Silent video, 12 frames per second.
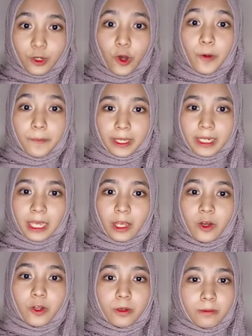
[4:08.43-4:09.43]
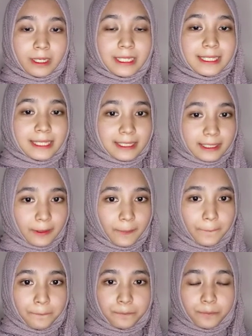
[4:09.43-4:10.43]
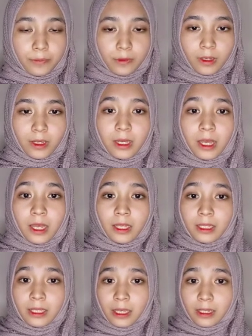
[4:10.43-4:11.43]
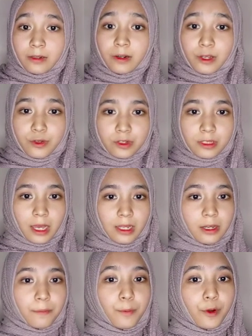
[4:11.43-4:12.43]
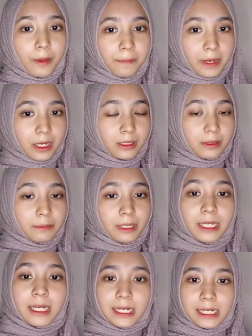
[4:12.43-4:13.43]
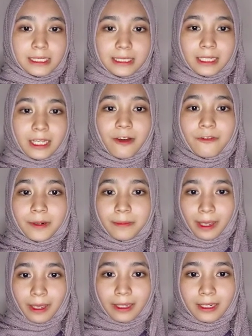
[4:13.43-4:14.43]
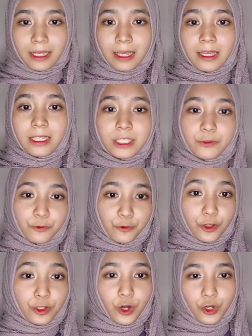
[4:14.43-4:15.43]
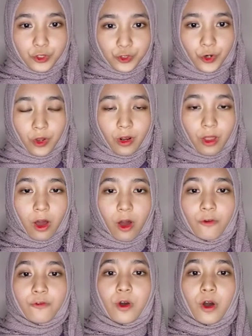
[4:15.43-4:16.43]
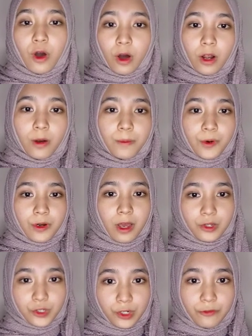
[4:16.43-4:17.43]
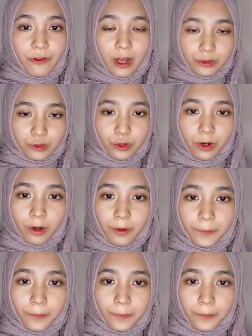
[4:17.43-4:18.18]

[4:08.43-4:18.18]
common economic system can reduce unemployment because the government is full control of all production factor.